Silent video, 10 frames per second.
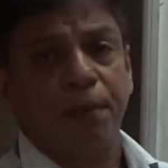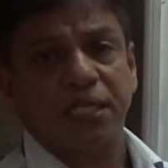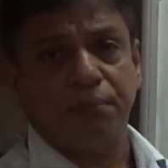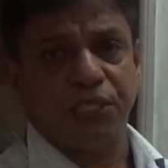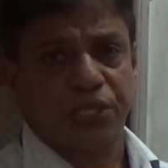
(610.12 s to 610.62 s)

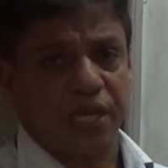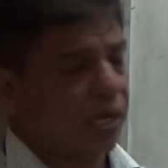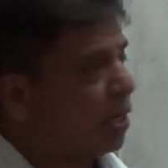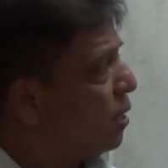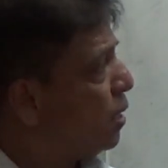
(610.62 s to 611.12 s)
plus b
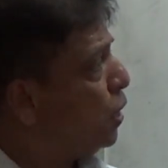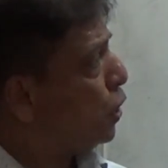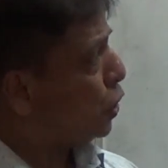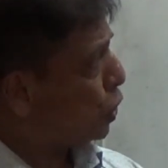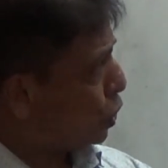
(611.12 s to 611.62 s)
square.
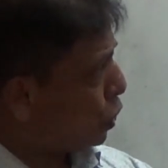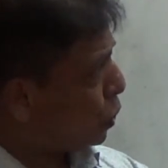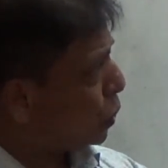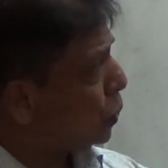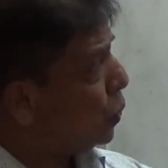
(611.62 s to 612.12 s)

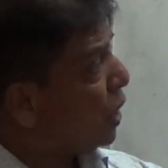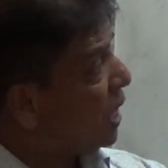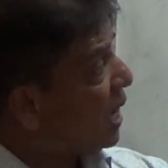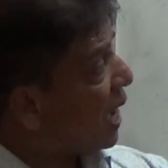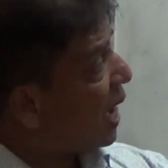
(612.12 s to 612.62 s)
into
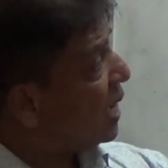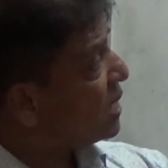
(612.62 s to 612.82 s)
a